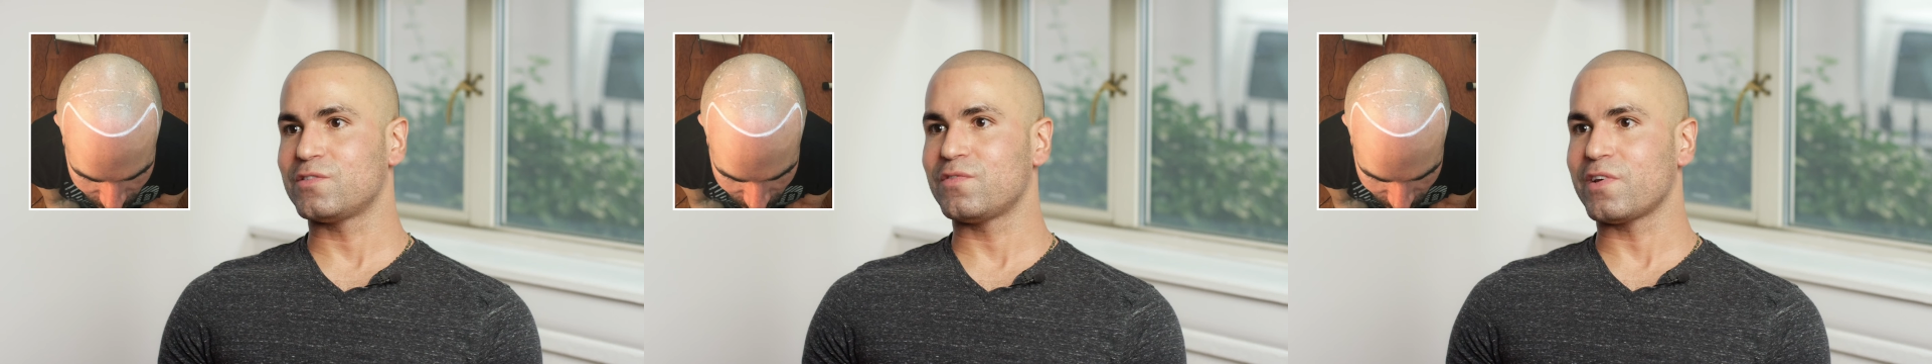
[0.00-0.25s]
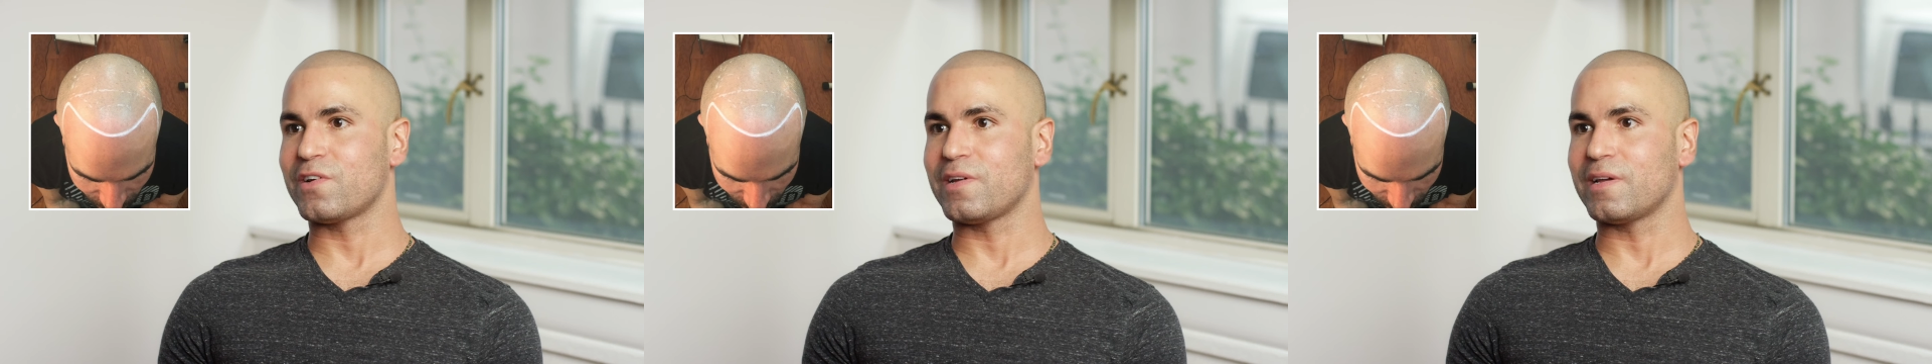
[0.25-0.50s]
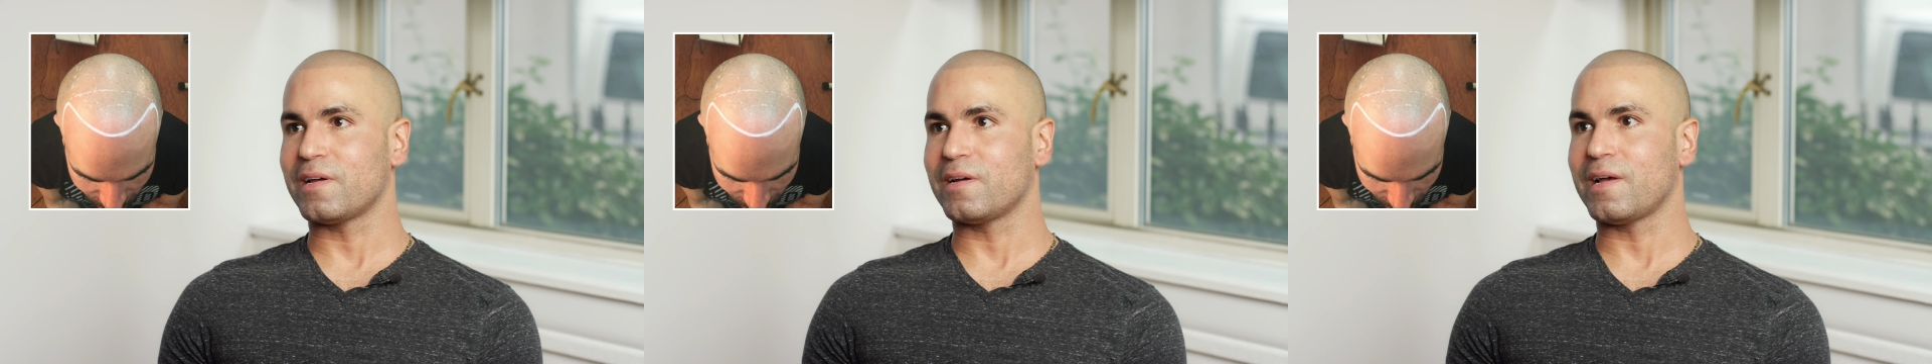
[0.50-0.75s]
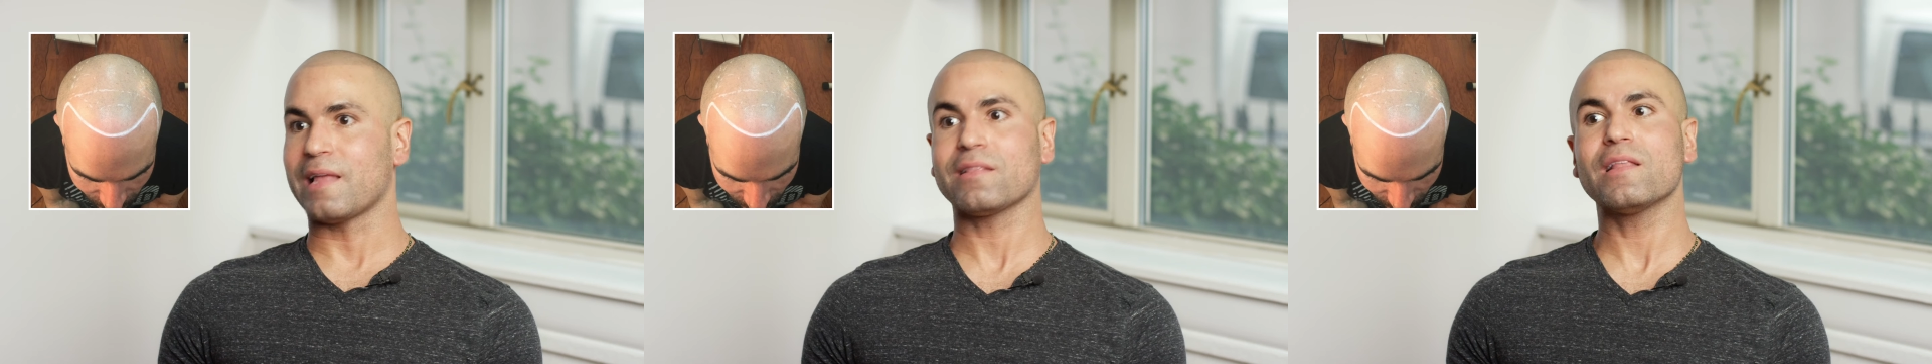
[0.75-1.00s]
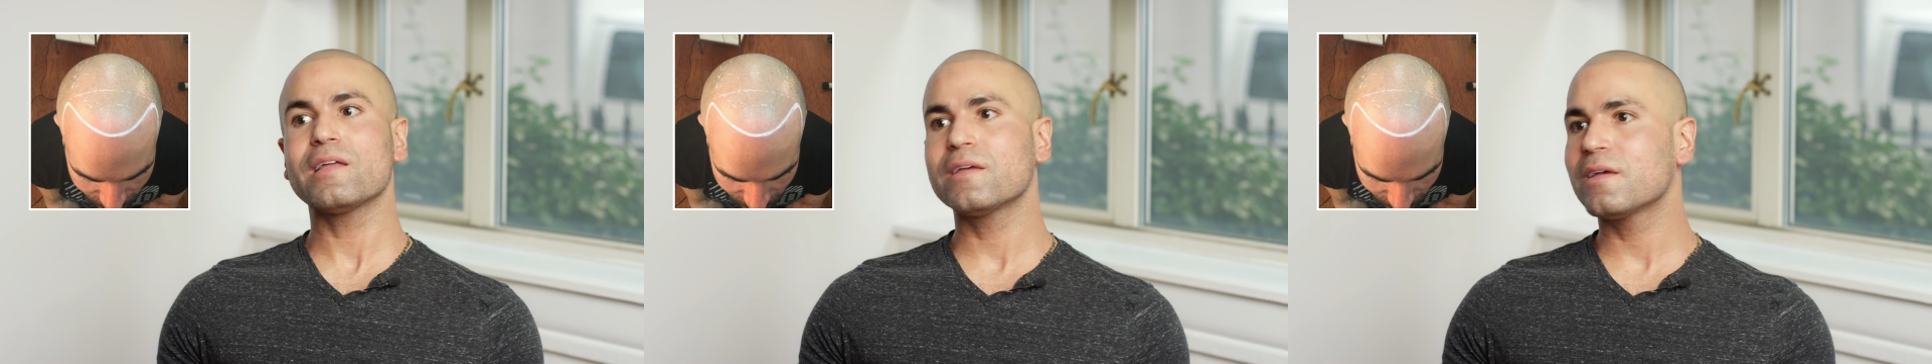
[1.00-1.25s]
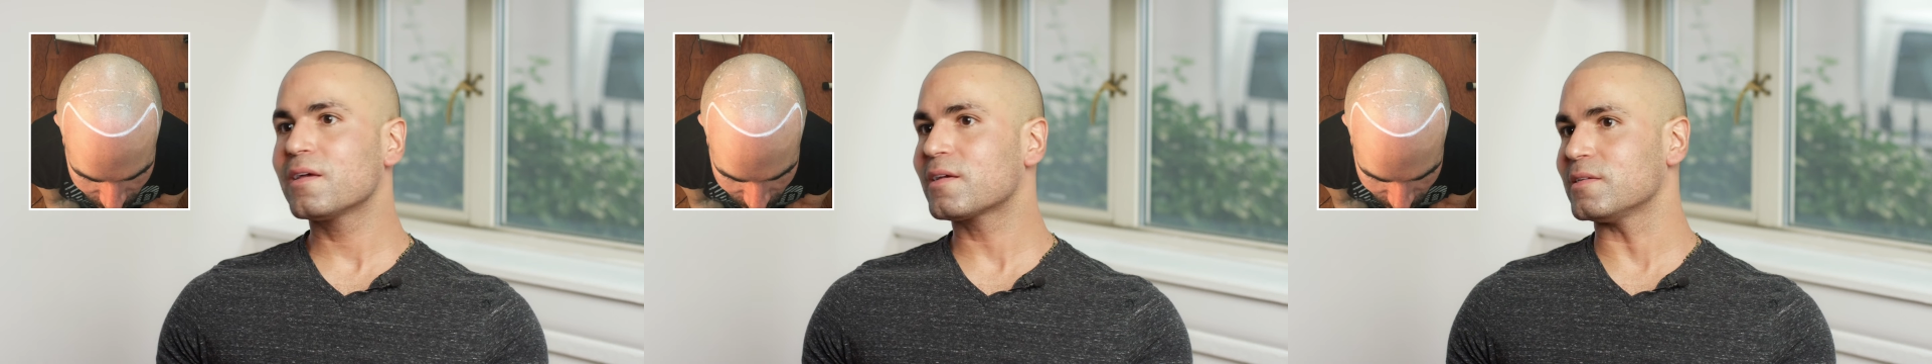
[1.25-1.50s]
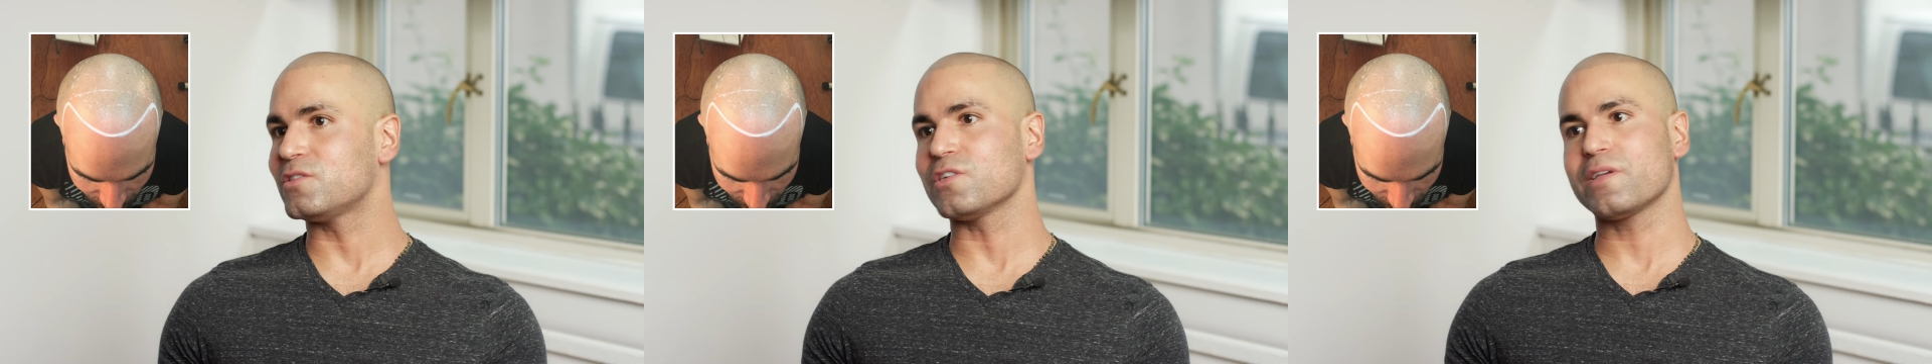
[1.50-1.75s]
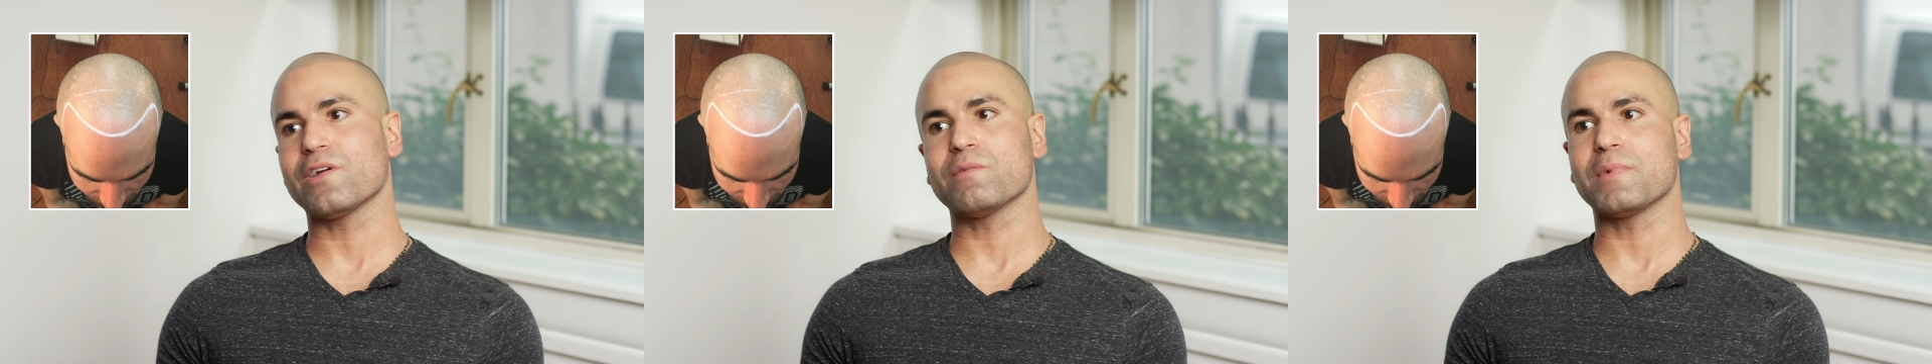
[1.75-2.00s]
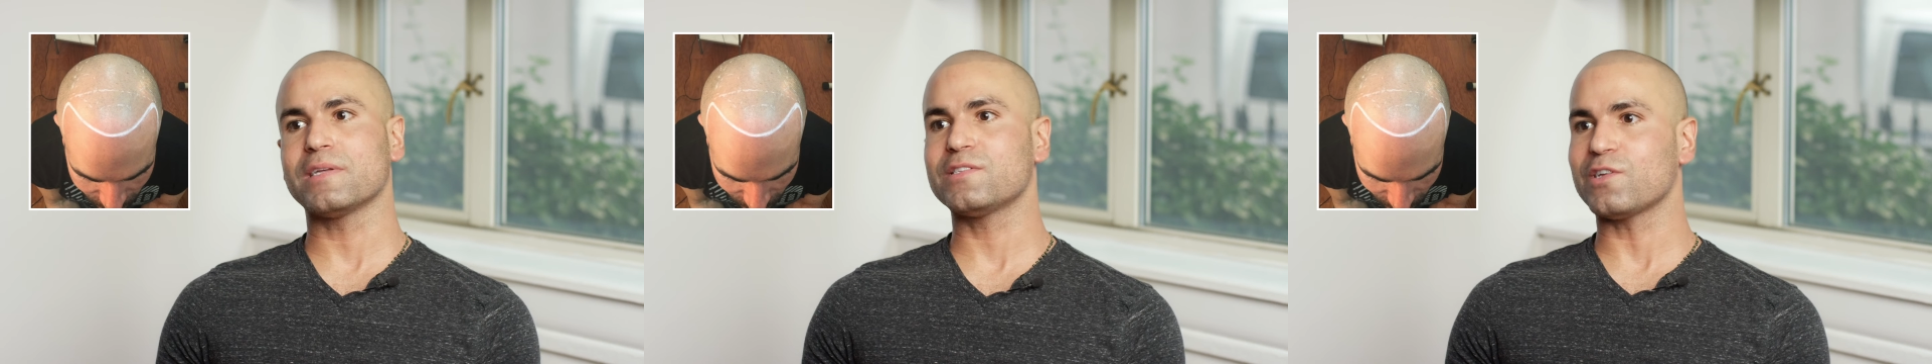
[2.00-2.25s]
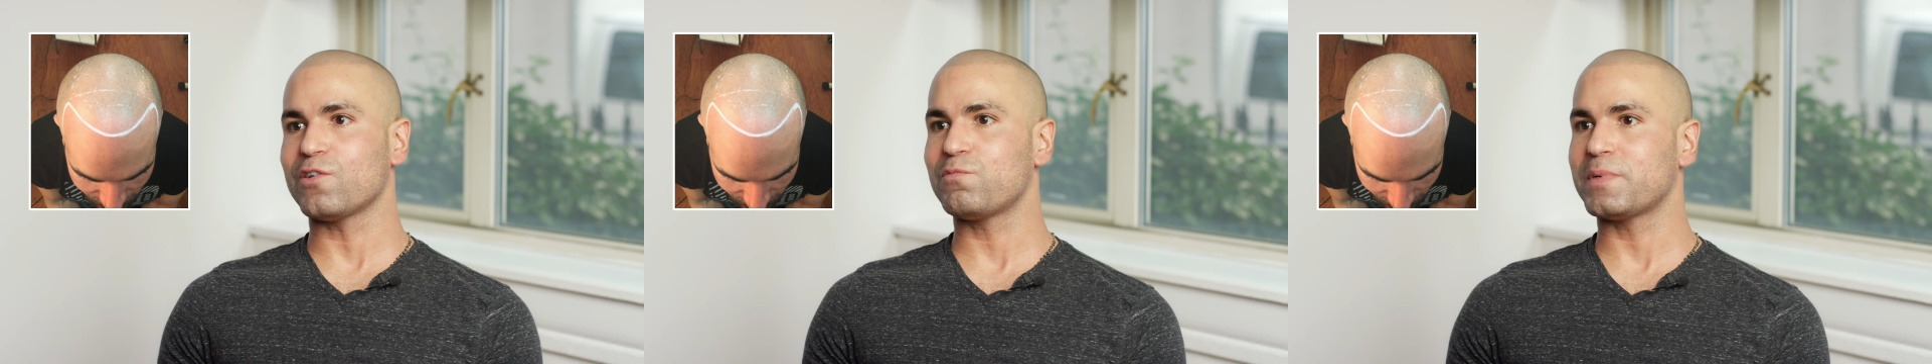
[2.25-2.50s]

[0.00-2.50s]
very athletic and took care of myself,